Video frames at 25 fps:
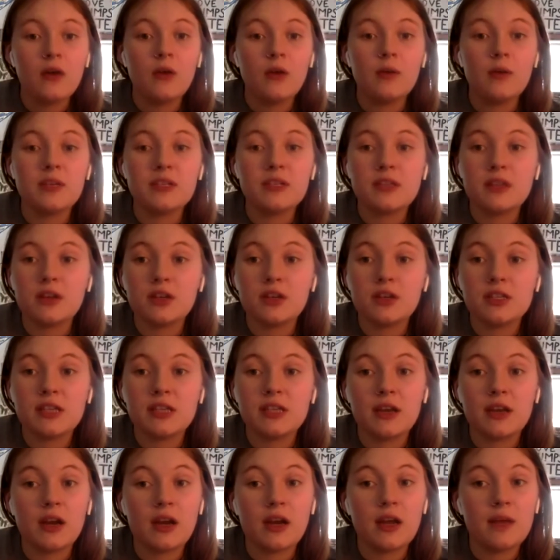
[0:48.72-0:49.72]
We must
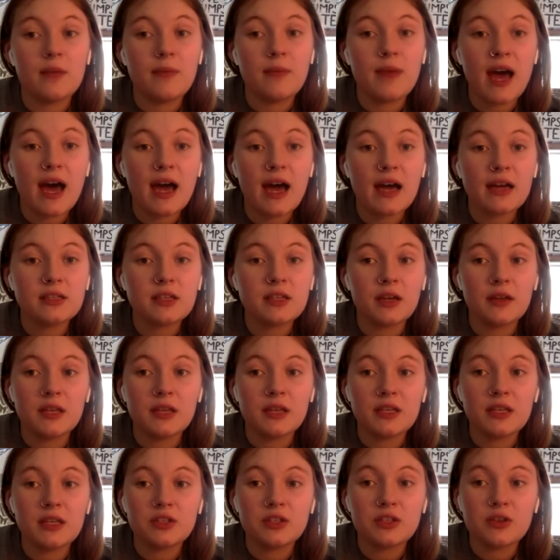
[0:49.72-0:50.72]
understand our impact
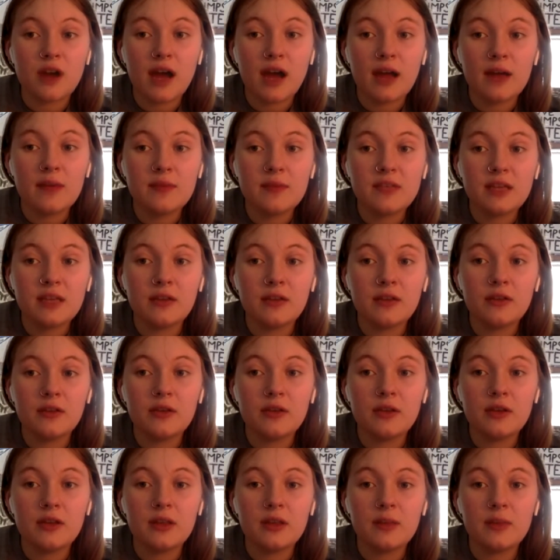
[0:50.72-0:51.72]
on these tribes,
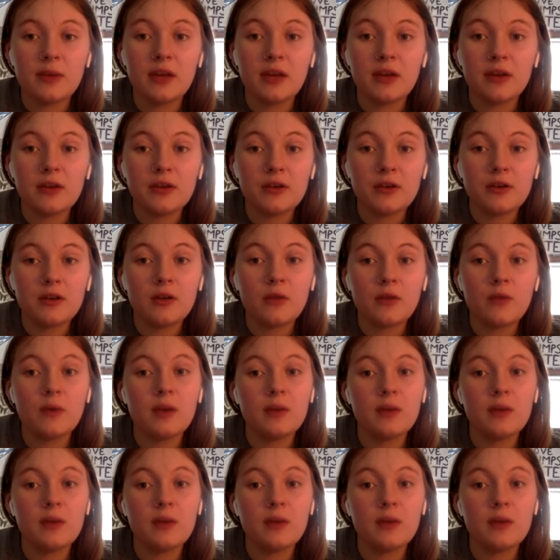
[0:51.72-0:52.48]
including the Pennacook,